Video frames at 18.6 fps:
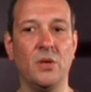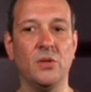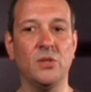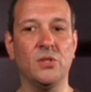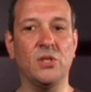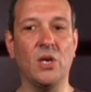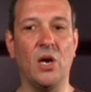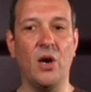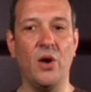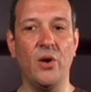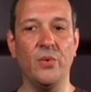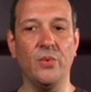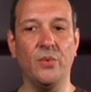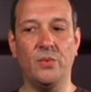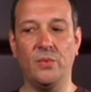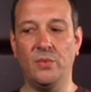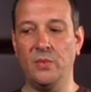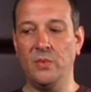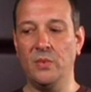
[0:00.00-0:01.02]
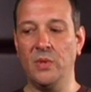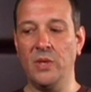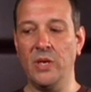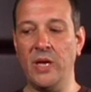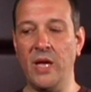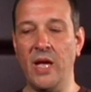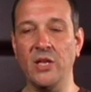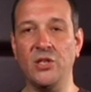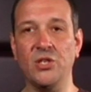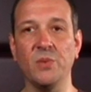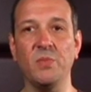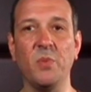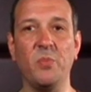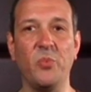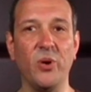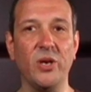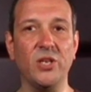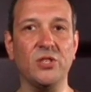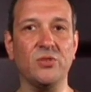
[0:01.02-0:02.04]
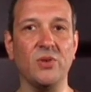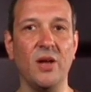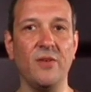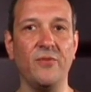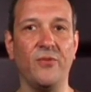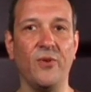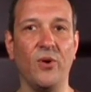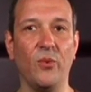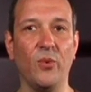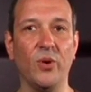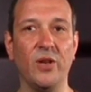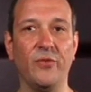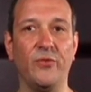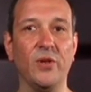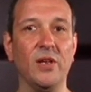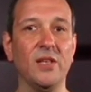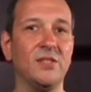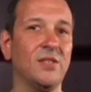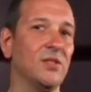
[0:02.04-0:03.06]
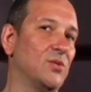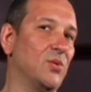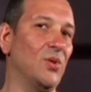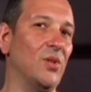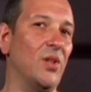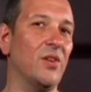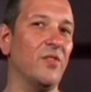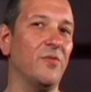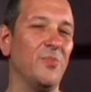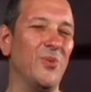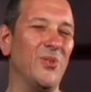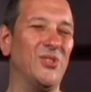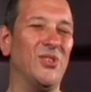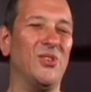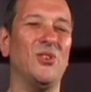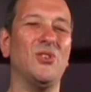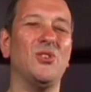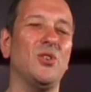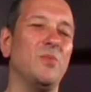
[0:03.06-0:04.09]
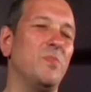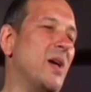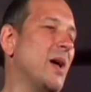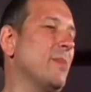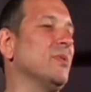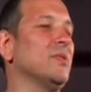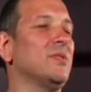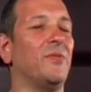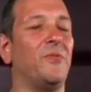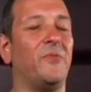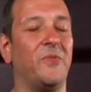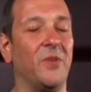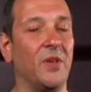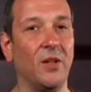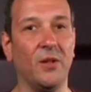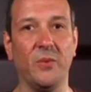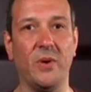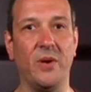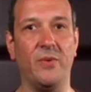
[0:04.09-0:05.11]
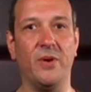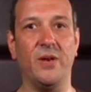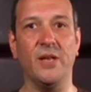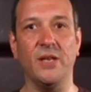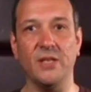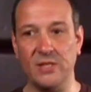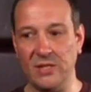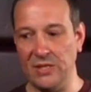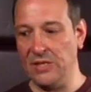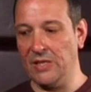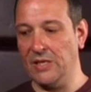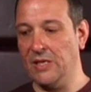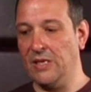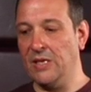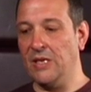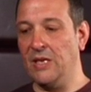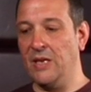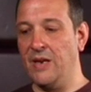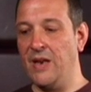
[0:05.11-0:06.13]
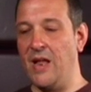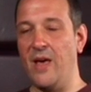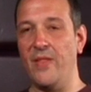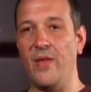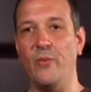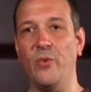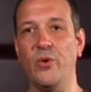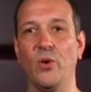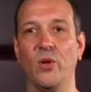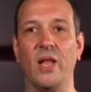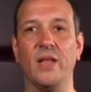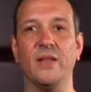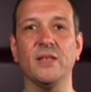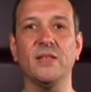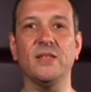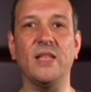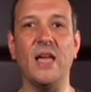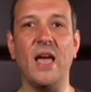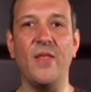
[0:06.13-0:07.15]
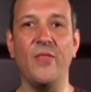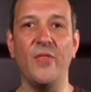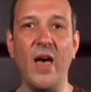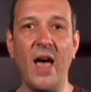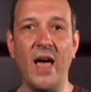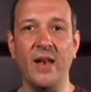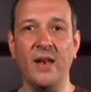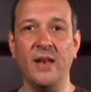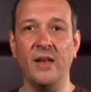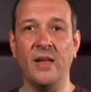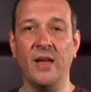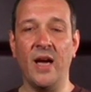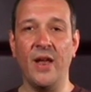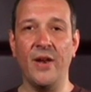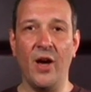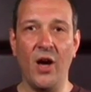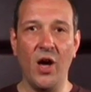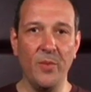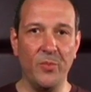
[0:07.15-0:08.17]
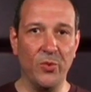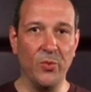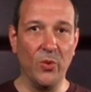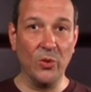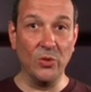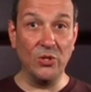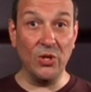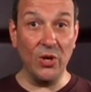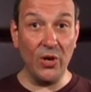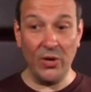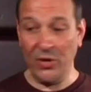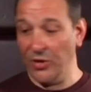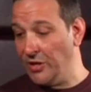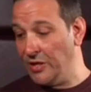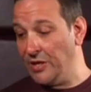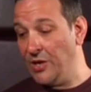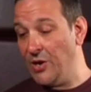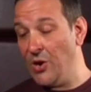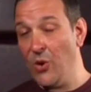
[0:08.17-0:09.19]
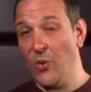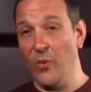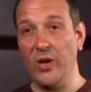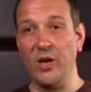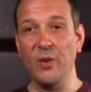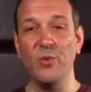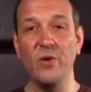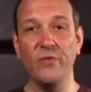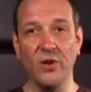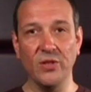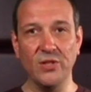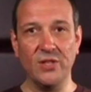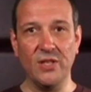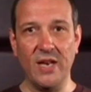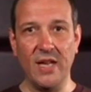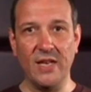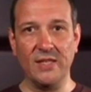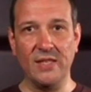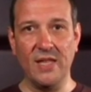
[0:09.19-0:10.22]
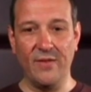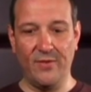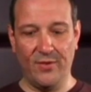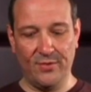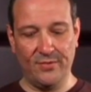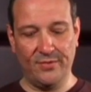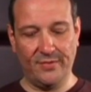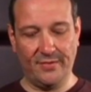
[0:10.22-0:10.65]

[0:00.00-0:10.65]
So it should be pretty straightforward. If you listen to a lot of music, you should be able to feel where it is. Now that we all understand that, and I hope you all do, we can move on to the next level.